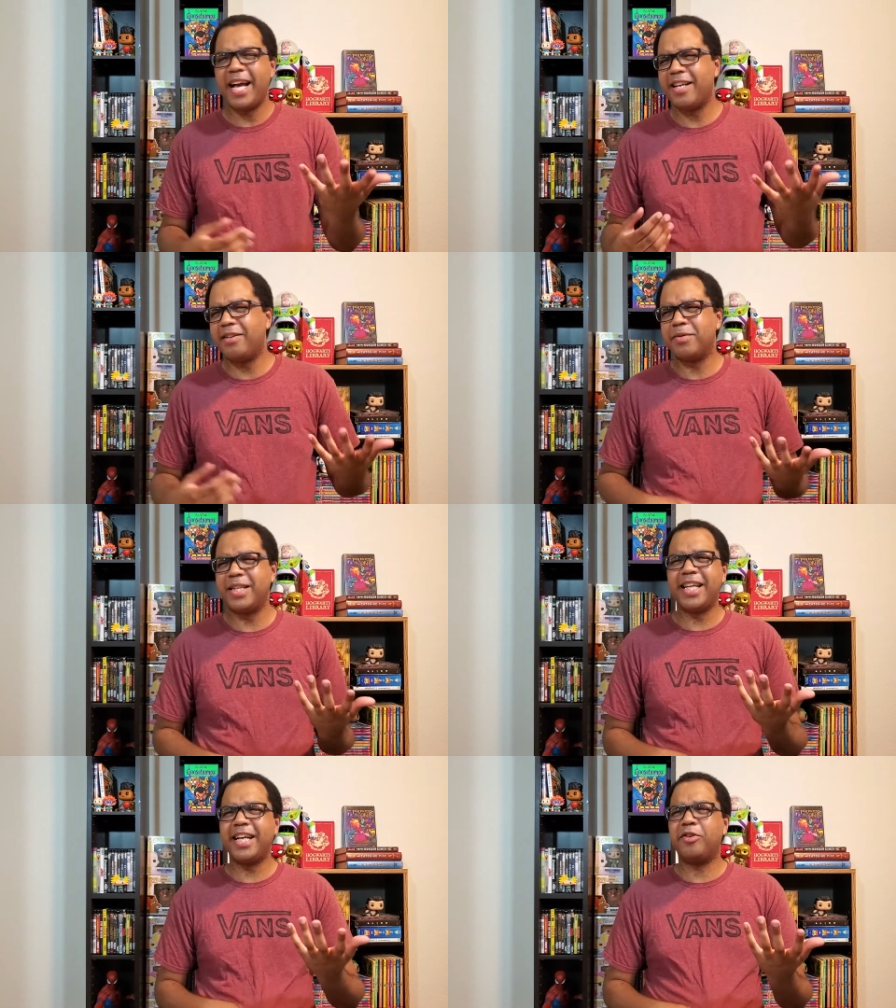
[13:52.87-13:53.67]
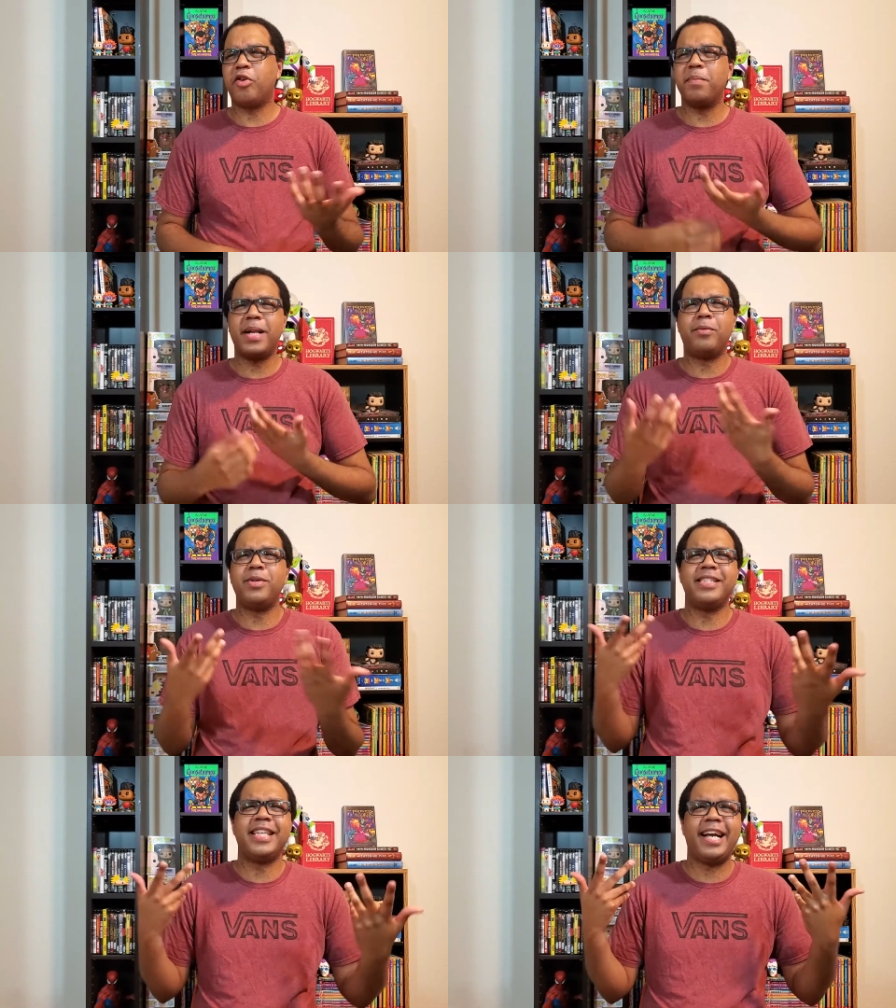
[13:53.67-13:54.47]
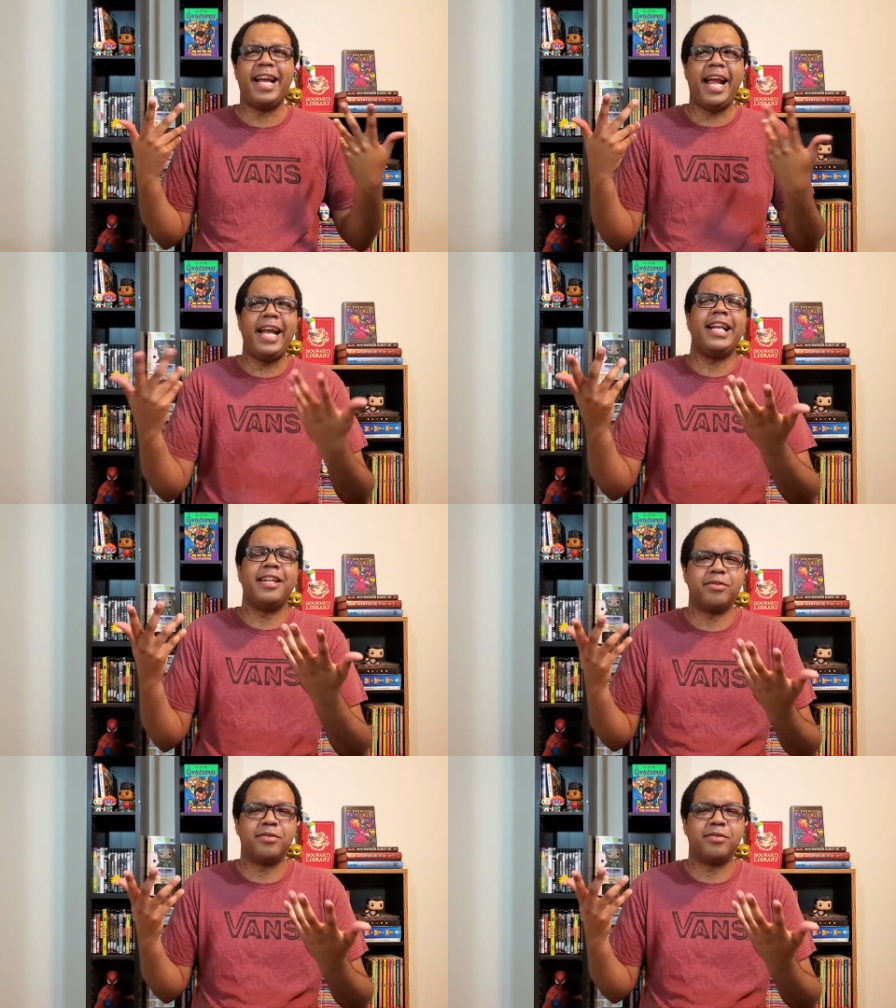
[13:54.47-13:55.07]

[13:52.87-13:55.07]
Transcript: Yeah, I don't really like gore, but I wouldn't say I hate it